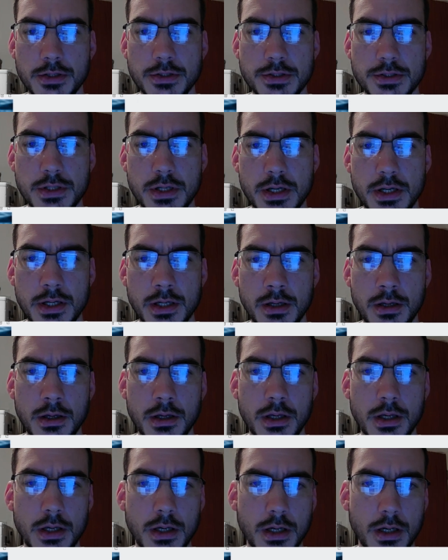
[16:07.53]
say
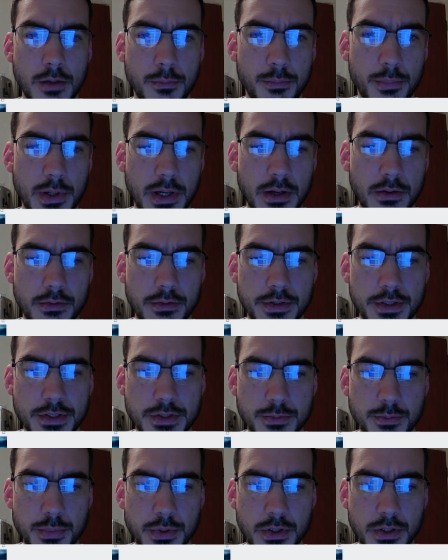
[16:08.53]
about this
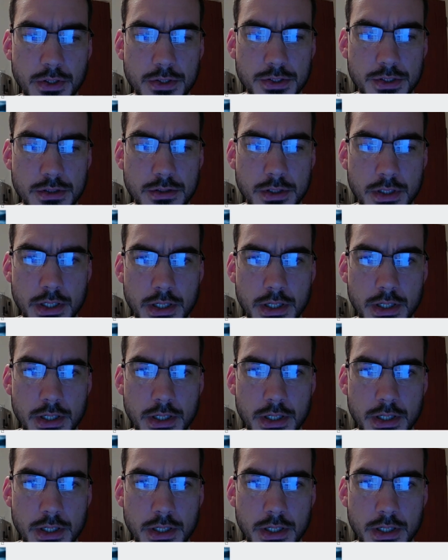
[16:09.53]
person.